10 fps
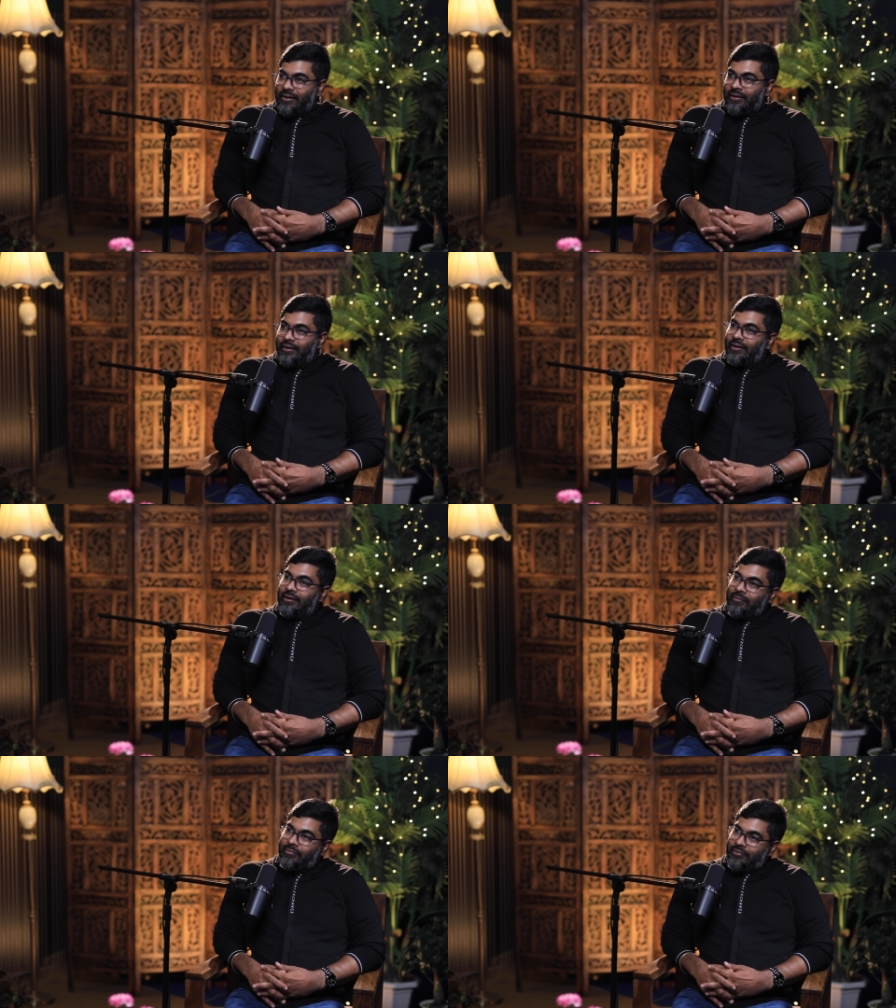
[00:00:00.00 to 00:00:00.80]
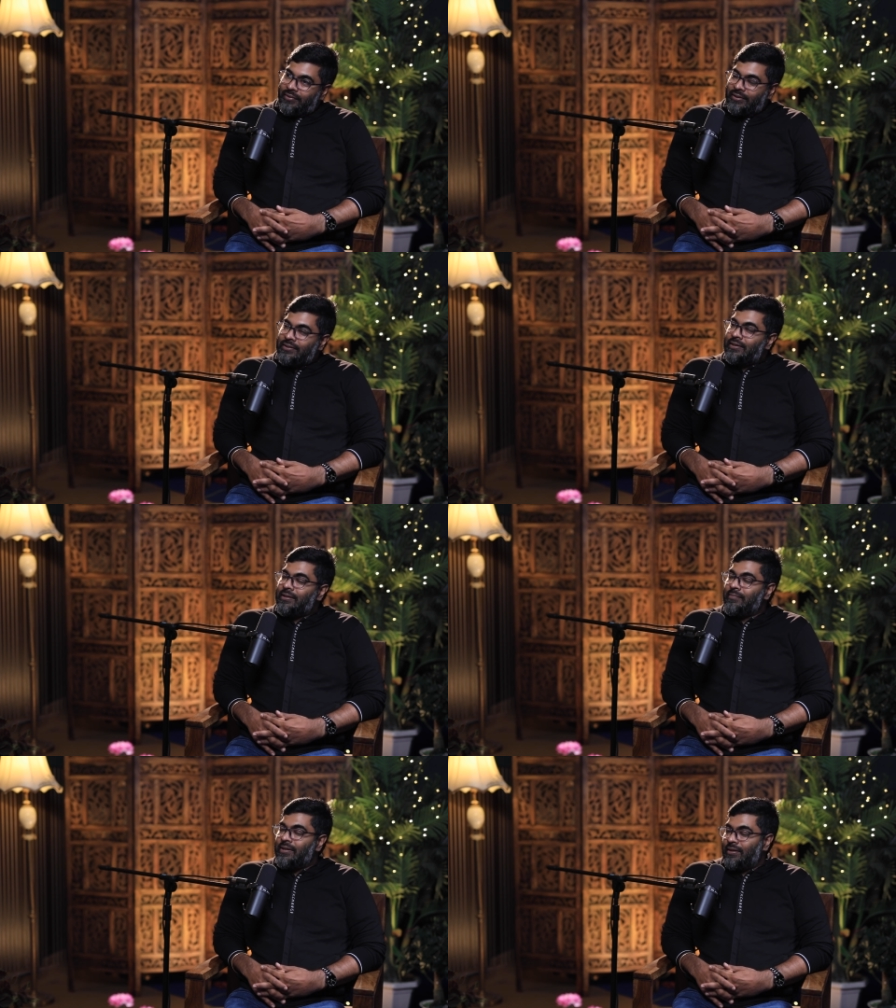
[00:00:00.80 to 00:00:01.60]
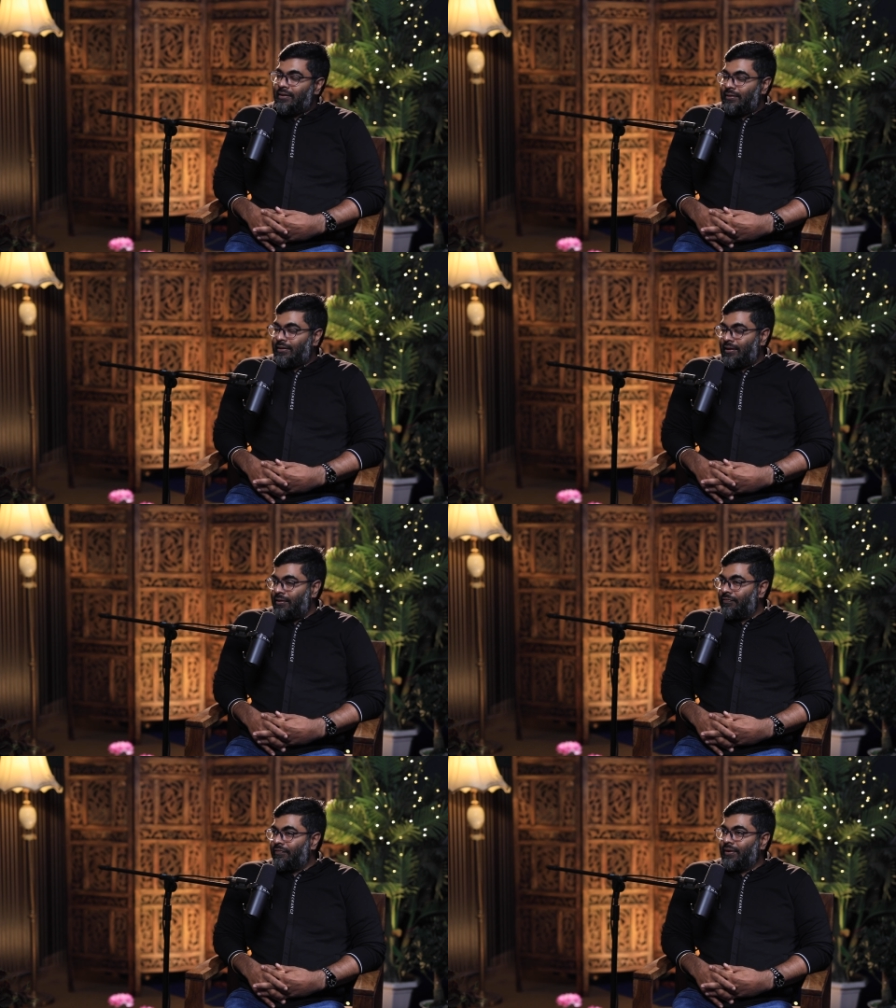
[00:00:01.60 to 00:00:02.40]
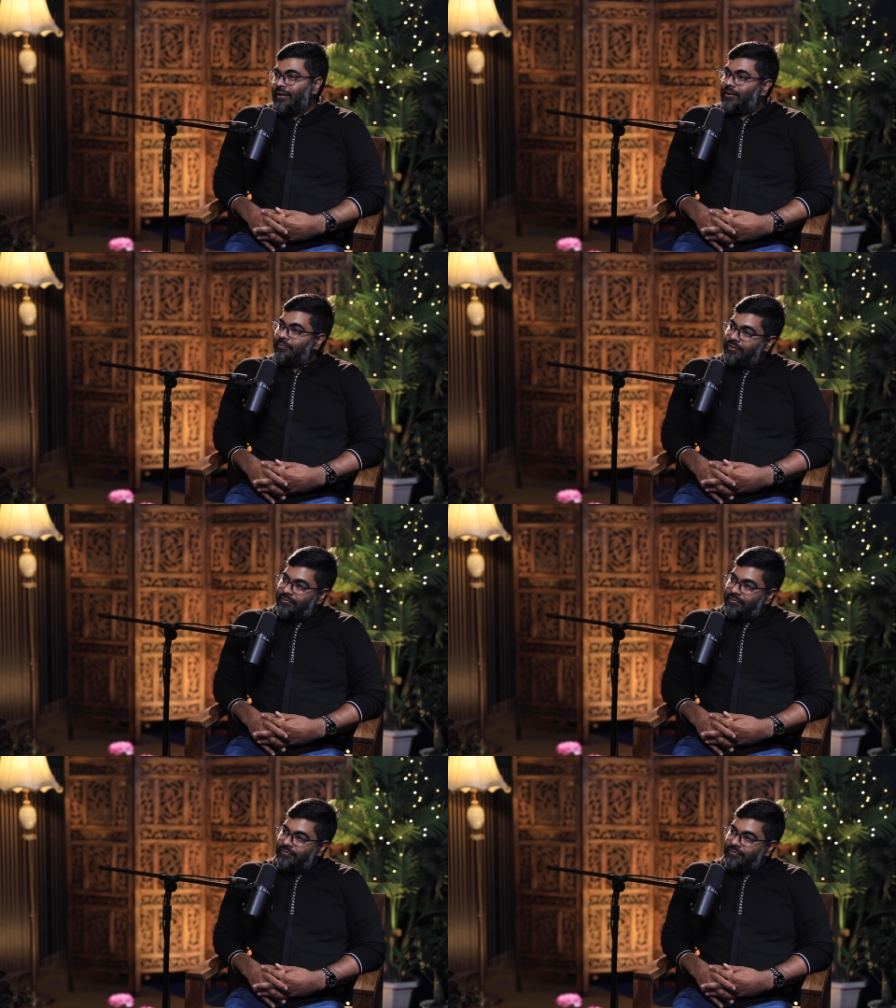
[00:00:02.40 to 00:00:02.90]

their inputs extremely helpful in terms